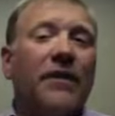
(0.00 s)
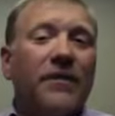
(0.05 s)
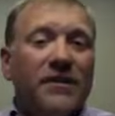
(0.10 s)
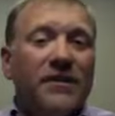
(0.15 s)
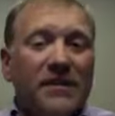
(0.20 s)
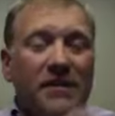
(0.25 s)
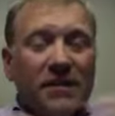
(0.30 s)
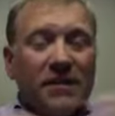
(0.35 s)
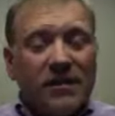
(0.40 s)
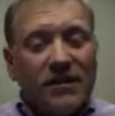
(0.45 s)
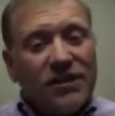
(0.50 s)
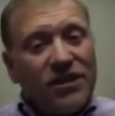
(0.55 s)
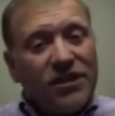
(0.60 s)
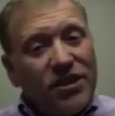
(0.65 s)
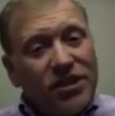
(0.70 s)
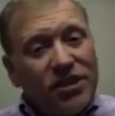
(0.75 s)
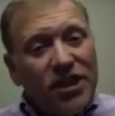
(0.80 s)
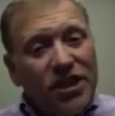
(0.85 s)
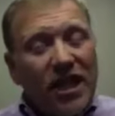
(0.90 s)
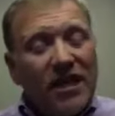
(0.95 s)
would
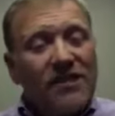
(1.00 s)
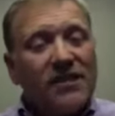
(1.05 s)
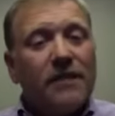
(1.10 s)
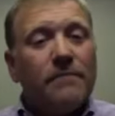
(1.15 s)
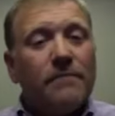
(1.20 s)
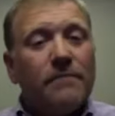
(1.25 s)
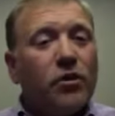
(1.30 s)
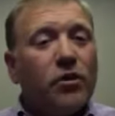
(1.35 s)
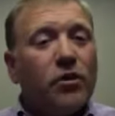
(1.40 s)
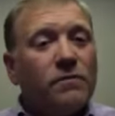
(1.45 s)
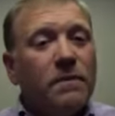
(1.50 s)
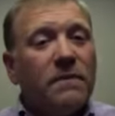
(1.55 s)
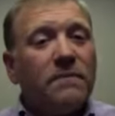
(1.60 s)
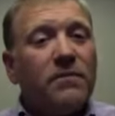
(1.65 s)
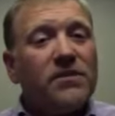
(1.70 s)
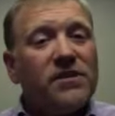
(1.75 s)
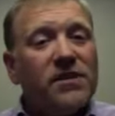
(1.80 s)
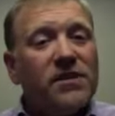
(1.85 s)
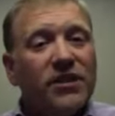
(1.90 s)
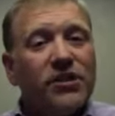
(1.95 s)
suggest that most
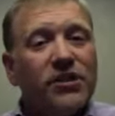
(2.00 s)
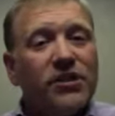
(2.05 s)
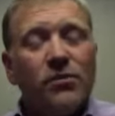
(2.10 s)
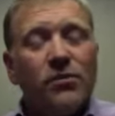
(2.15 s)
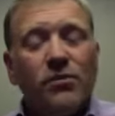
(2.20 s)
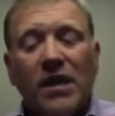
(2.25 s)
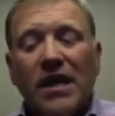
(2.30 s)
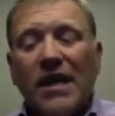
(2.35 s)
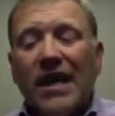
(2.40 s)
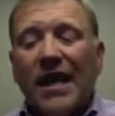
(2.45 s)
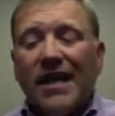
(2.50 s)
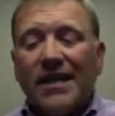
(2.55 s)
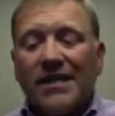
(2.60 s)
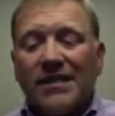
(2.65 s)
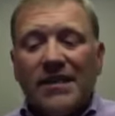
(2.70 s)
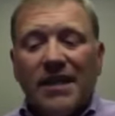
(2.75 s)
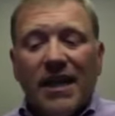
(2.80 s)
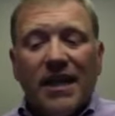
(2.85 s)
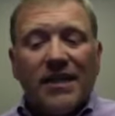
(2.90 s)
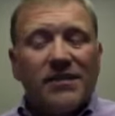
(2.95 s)
people stick to
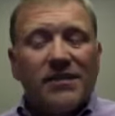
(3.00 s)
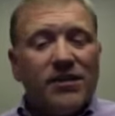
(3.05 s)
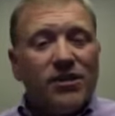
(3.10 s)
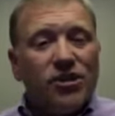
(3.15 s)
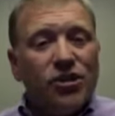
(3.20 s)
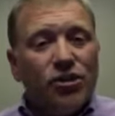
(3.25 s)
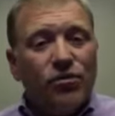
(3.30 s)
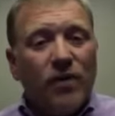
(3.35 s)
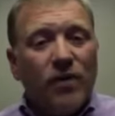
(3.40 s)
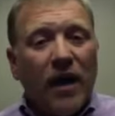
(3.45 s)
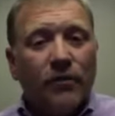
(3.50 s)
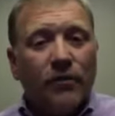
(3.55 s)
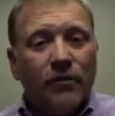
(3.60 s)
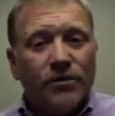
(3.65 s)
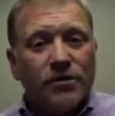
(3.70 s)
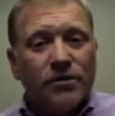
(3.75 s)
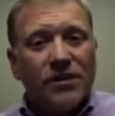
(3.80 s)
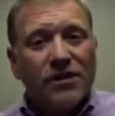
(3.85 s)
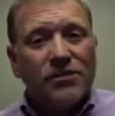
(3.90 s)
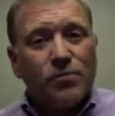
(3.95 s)
is less than 2
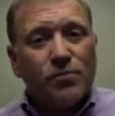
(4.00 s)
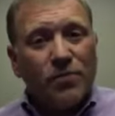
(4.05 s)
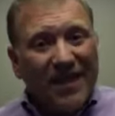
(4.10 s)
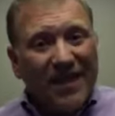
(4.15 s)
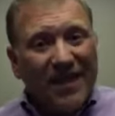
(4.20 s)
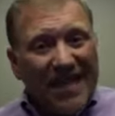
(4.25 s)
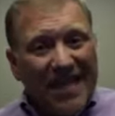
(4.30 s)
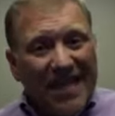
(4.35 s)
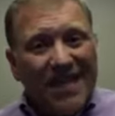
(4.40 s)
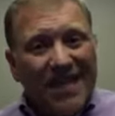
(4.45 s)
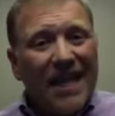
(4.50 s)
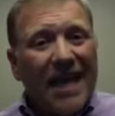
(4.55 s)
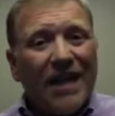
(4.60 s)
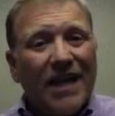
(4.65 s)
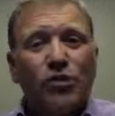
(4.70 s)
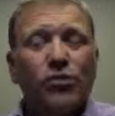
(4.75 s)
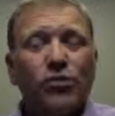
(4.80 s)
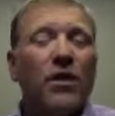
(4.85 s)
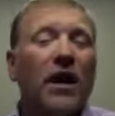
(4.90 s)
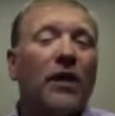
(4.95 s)
hours. It's within
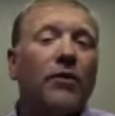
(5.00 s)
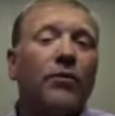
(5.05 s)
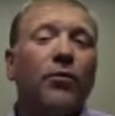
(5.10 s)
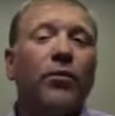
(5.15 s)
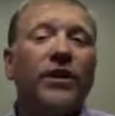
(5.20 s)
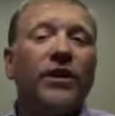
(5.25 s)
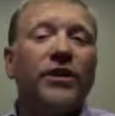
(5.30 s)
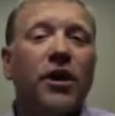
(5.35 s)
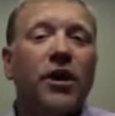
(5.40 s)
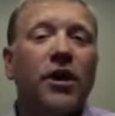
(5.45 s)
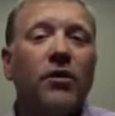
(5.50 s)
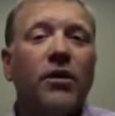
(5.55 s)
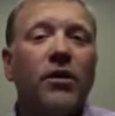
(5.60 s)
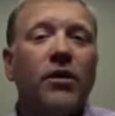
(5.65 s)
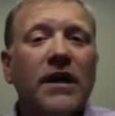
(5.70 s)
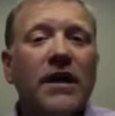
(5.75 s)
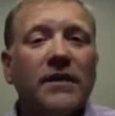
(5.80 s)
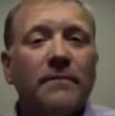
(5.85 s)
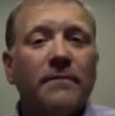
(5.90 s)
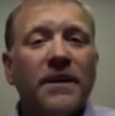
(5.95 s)
that 2-hour window
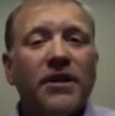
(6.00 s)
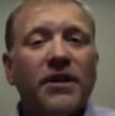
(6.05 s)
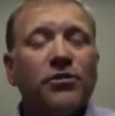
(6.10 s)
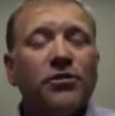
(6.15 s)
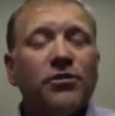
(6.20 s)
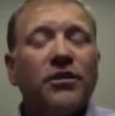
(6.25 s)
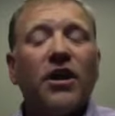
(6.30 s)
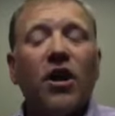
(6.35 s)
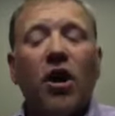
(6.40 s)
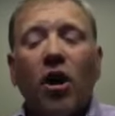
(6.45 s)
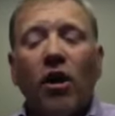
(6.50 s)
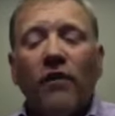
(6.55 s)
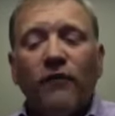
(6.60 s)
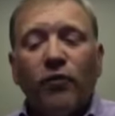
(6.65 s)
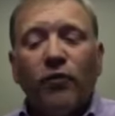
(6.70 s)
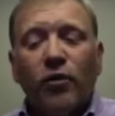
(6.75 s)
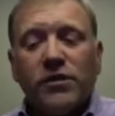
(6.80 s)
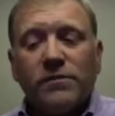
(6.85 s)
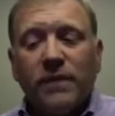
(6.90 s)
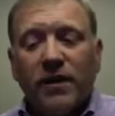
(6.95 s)
to make sure that all
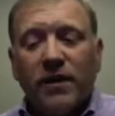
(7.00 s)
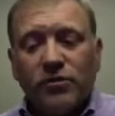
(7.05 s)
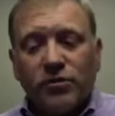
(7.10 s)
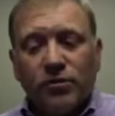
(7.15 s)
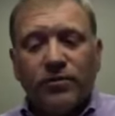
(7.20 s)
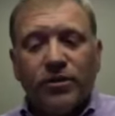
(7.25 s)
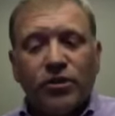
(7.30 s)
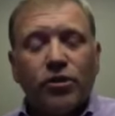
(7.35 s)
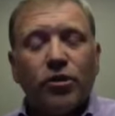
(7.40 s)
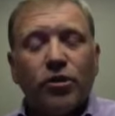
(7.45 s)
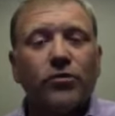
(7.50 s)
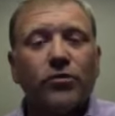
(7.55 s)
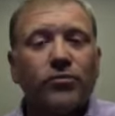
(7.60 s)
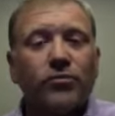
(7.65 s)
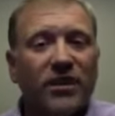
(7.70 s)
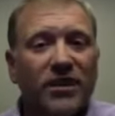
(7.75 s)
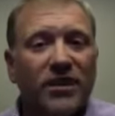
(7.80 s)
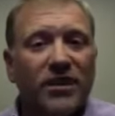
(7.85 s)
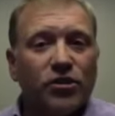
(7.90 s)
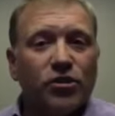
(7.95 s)
voicemails are returned
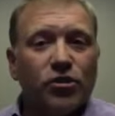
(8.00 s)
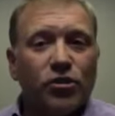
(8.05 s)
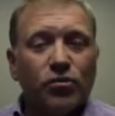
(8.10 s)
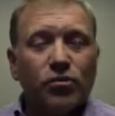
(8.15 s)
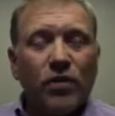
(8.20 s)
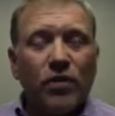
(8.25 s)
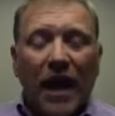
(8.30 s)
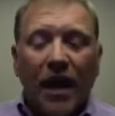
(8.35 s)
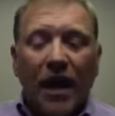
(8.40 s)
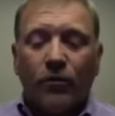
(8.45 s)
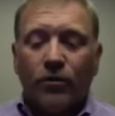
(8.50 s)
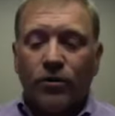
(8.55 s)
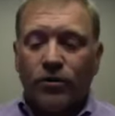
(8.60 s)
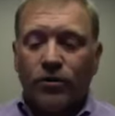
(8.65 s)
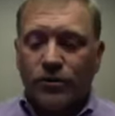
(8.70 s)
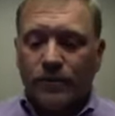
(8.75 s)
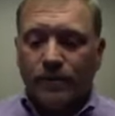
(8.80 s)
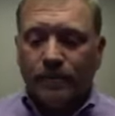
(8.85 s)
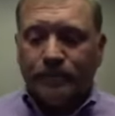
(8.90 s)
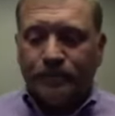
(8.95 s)
within 2
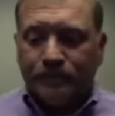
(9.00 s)
hours.